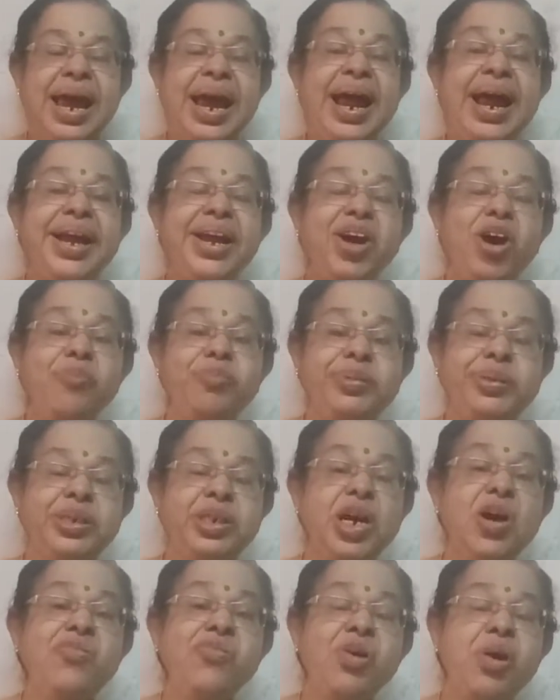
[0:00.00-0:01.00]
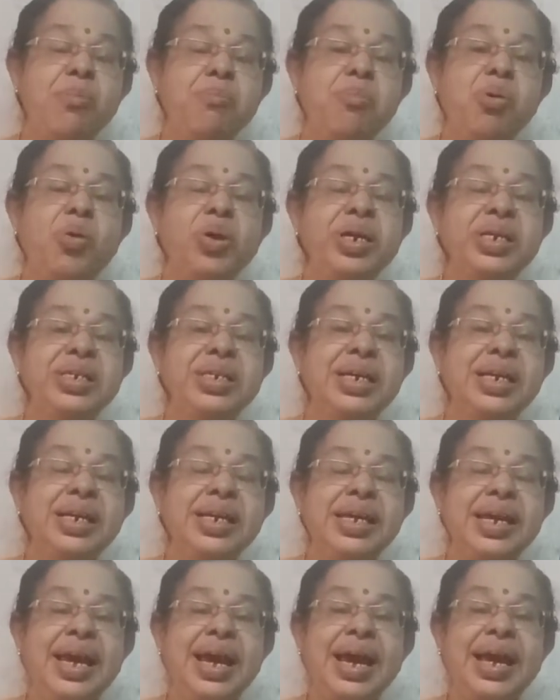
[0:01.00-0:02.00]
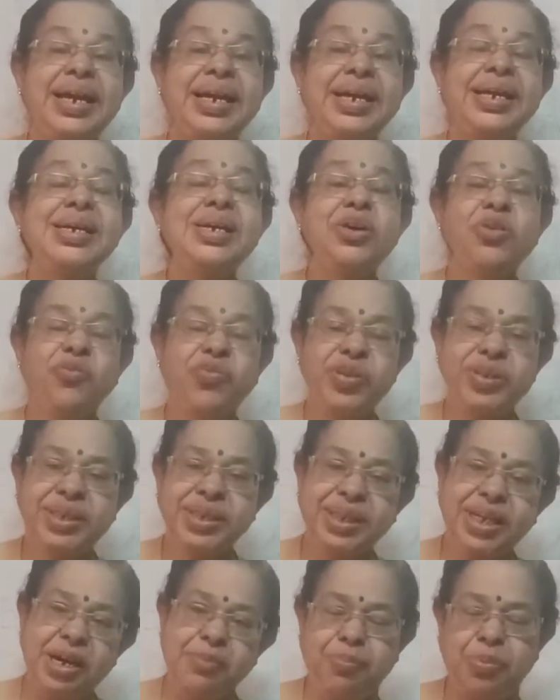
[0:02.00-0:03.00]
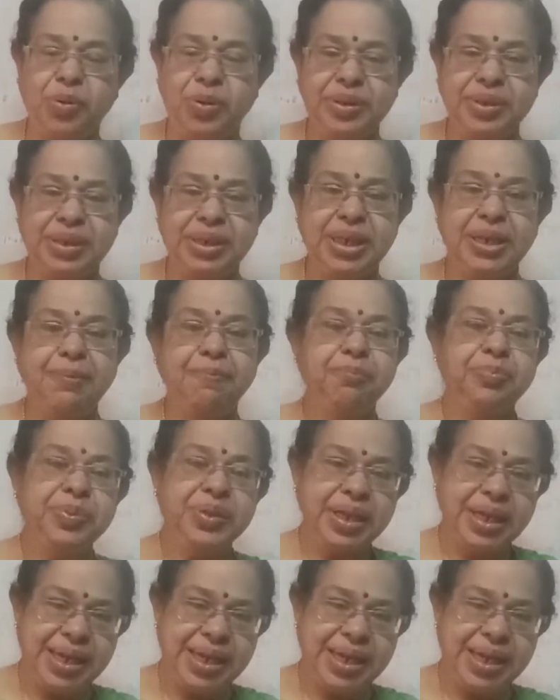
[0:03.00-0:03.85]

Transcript: Adoption of monetary and fiscal policy.